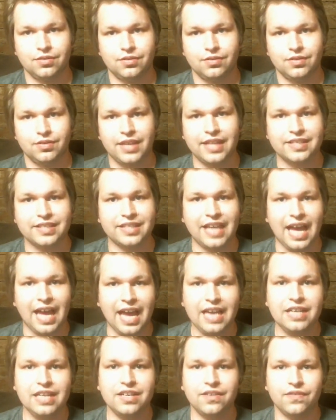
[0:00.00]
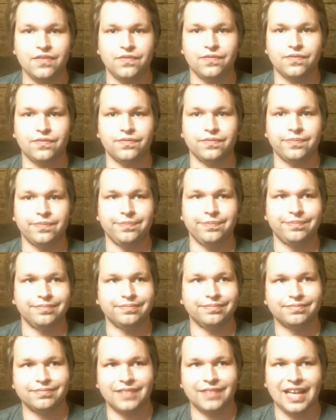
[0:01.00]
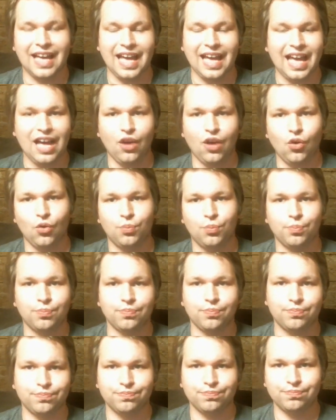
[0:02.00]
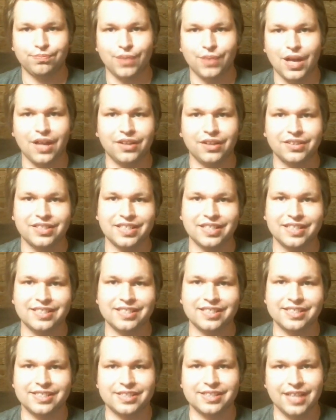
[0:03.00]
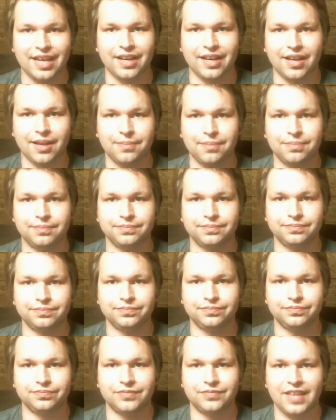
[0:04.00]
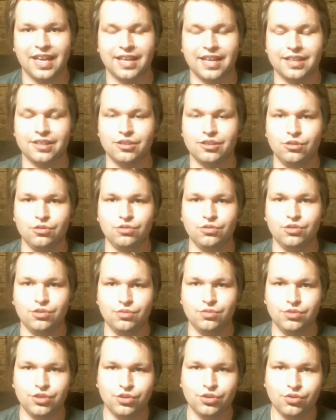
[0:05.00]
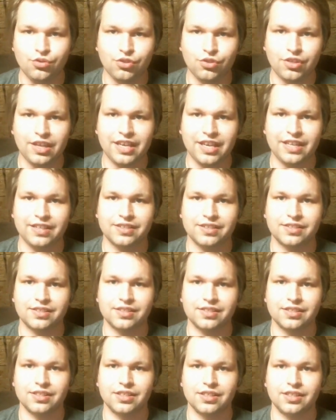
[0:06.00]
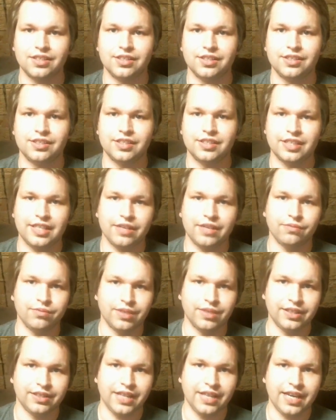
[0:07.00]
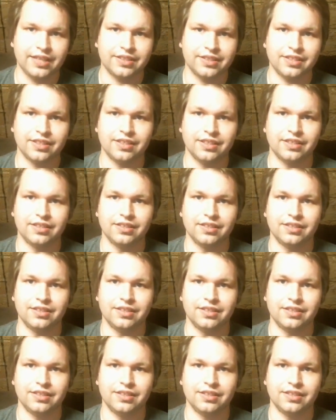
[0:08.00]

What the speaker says: That's kind of how politics is set up. That you do things to get reelected.